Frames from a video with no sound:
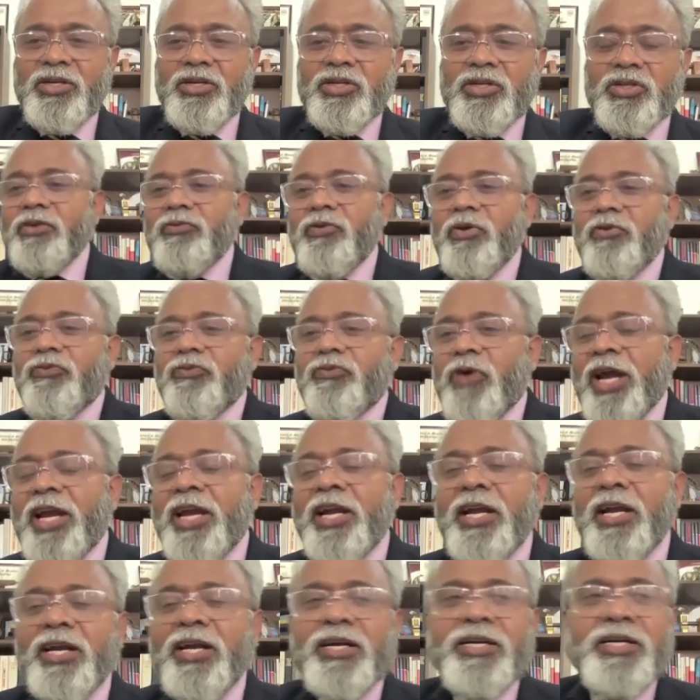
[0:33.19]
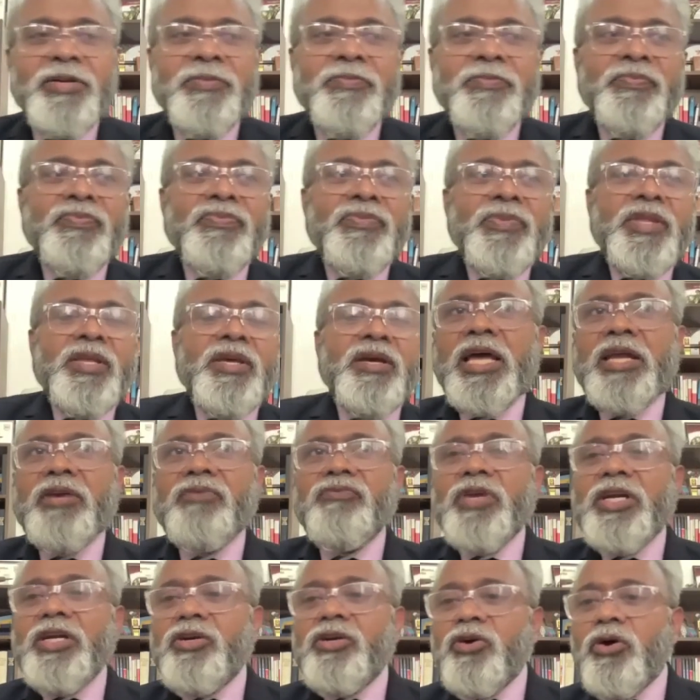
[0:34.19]
When we find it
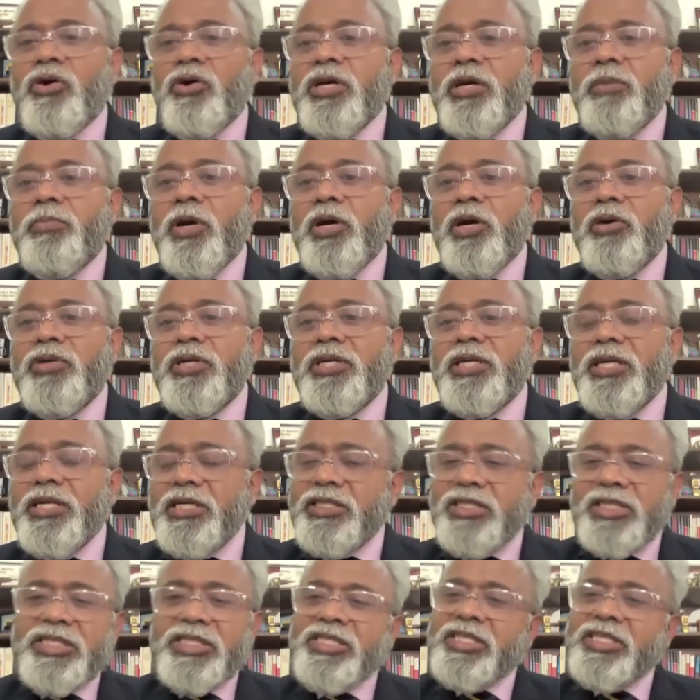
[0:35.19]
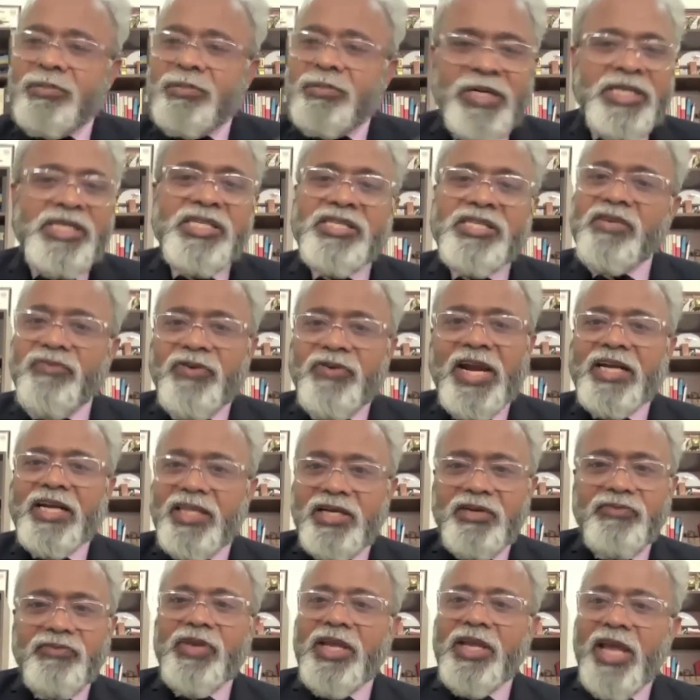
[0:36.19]
and we talk about it, it just cements the fact
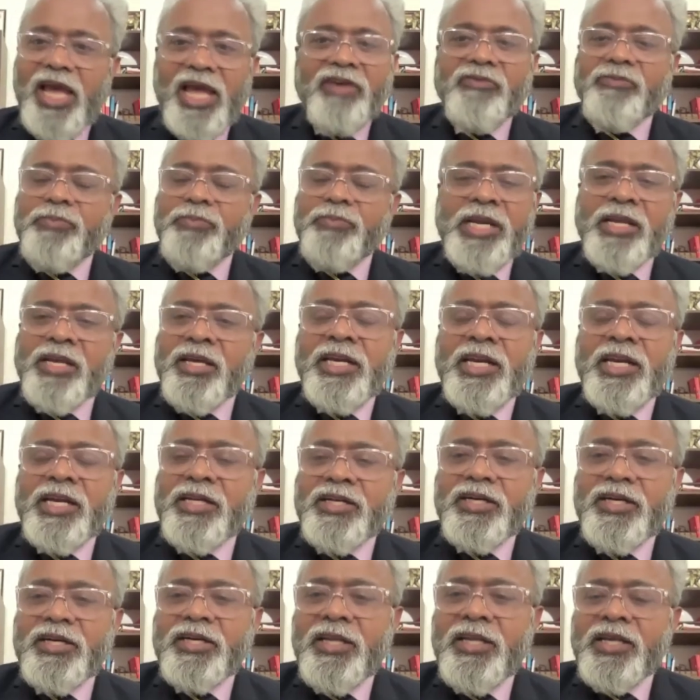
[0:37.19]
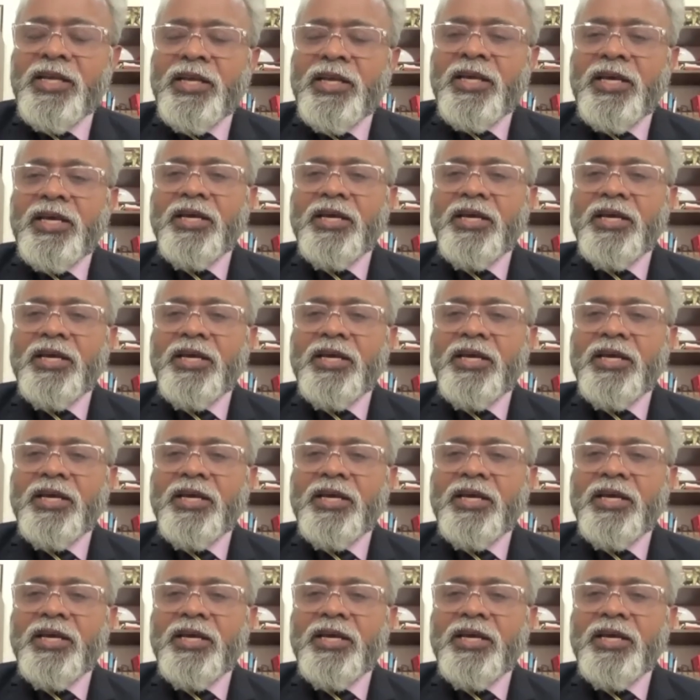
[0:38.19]
that we have been connected.